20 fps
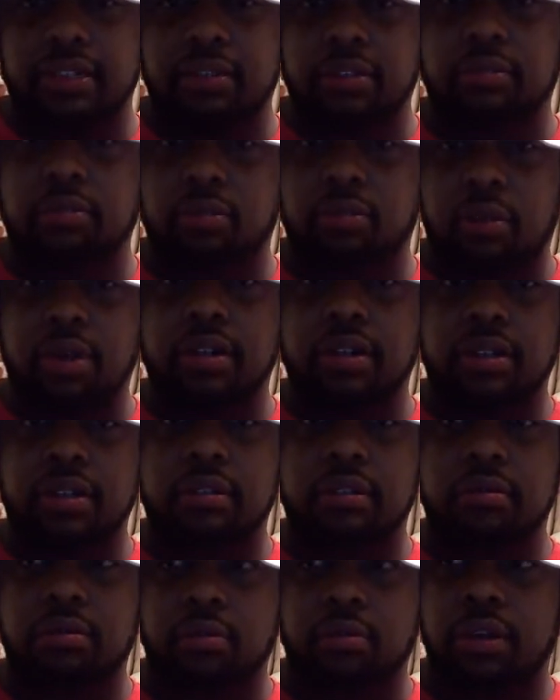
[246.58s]
just
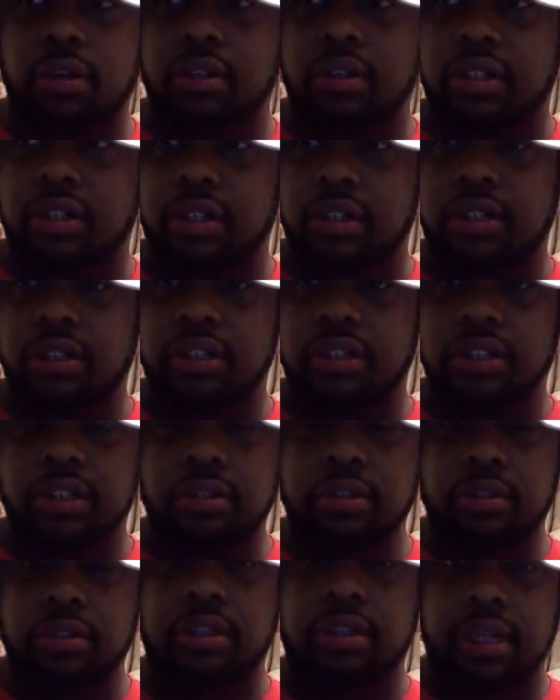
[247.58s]
works in
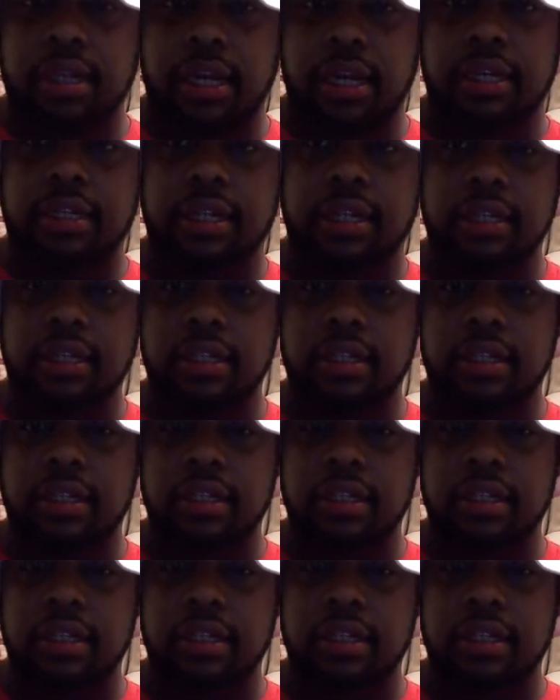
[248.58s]
unison like that.